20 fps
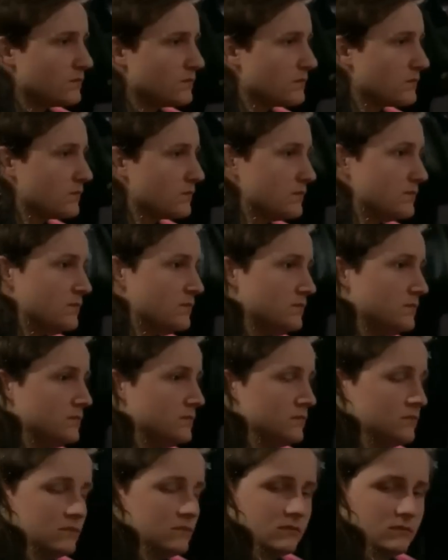
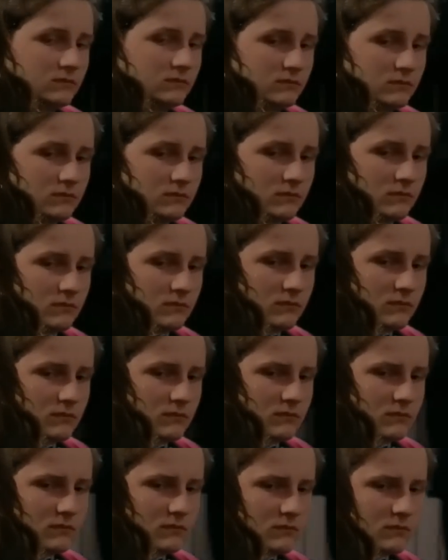
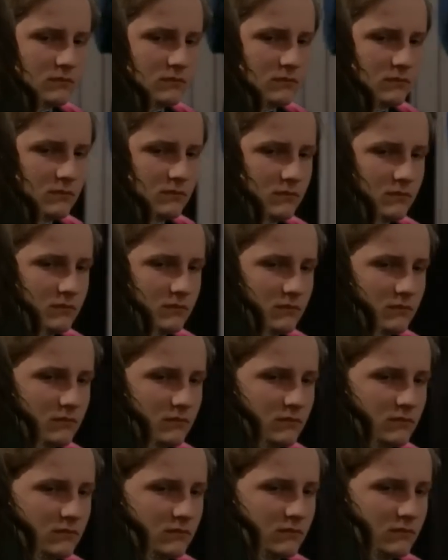
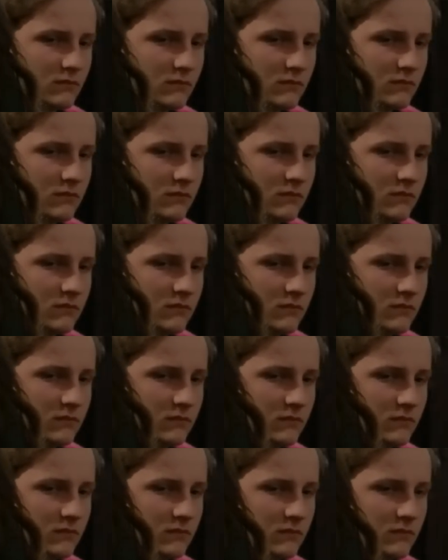
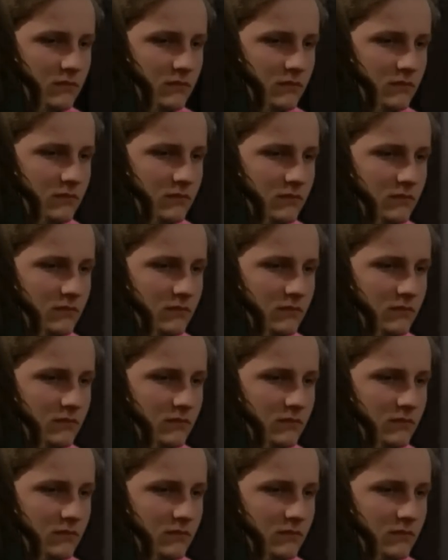(silent)